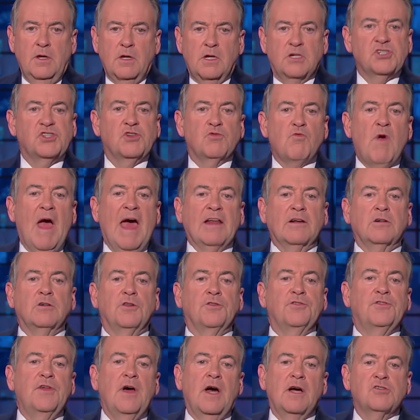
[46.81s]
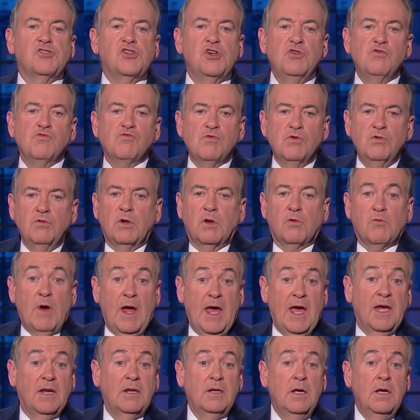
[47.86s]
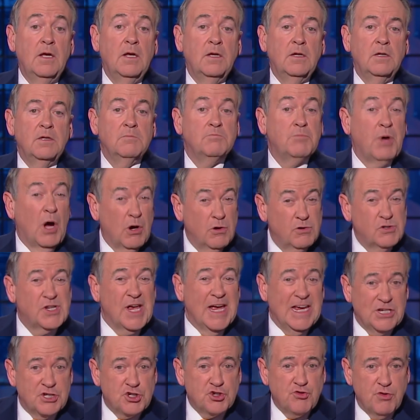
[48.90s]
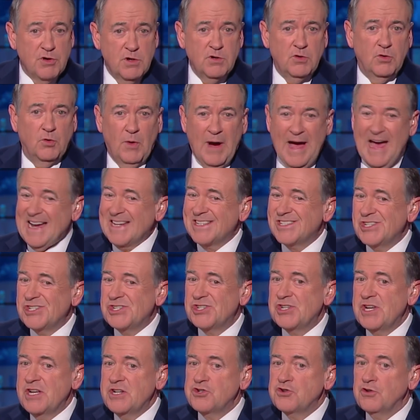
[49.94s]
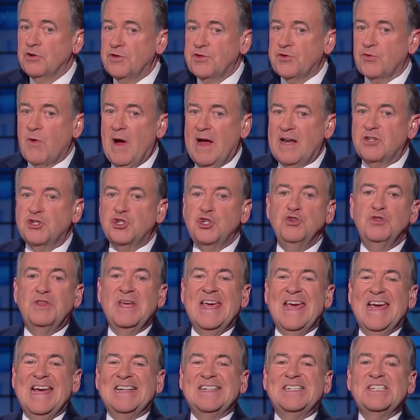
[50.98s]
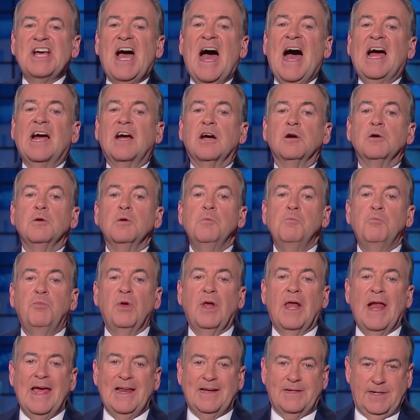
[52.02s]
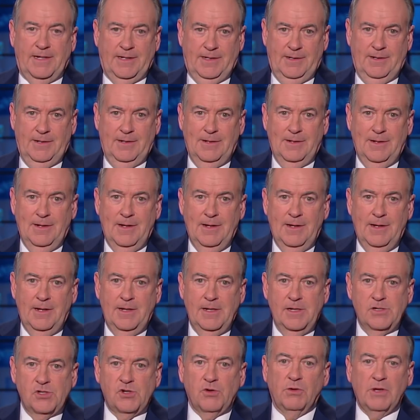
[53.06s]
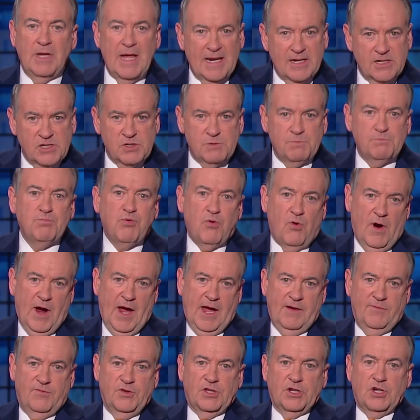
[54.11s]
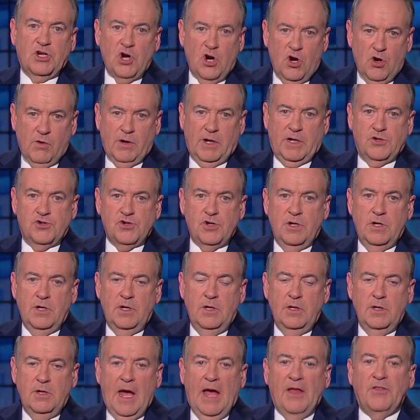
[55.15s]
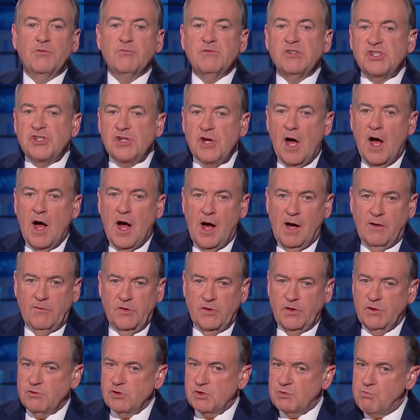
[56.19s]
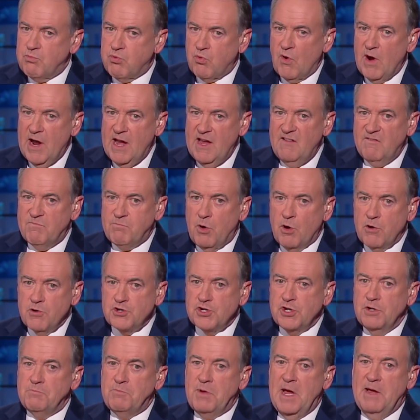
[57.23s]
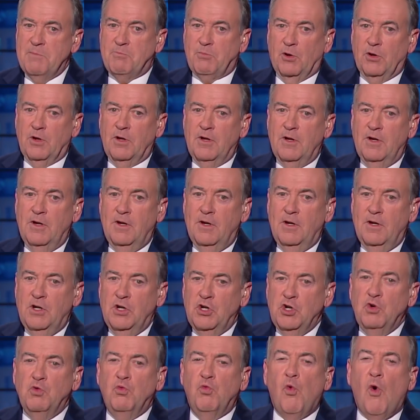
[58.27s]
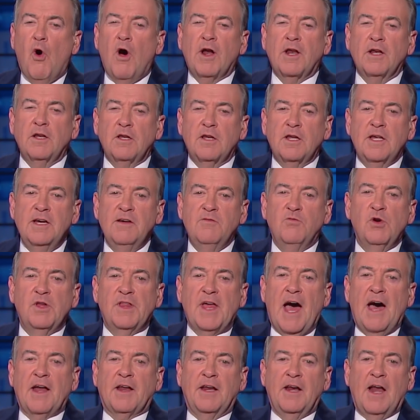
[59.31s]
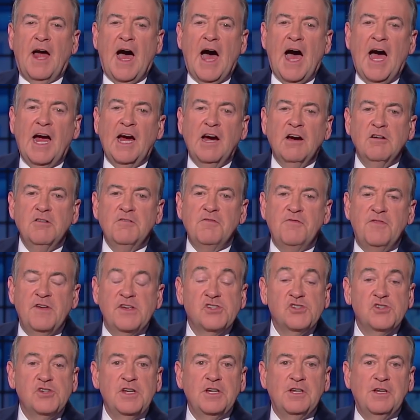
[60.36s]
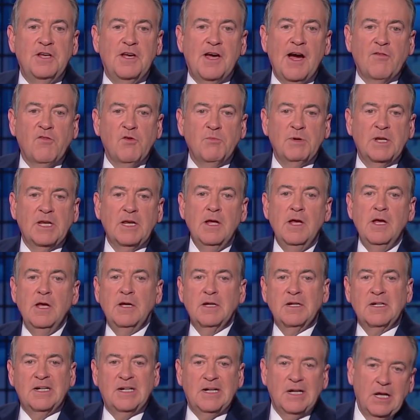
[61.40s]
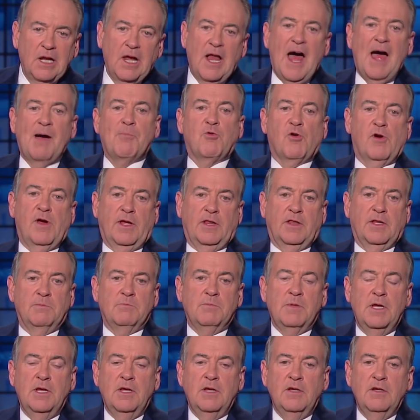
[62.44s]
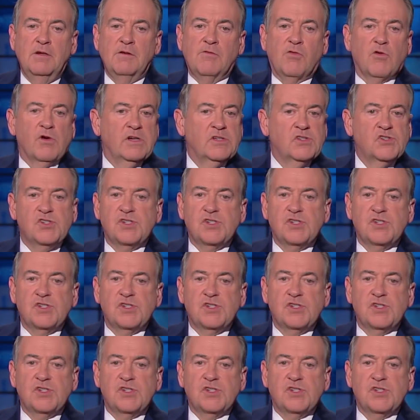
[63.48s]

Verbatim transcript: because the radical thugs who rule Iran pose a true existential threat to the entire planet. So let us pray for the courage and the resolve of those brave Persian people who want to live without an iron-fisted government clobbering them for a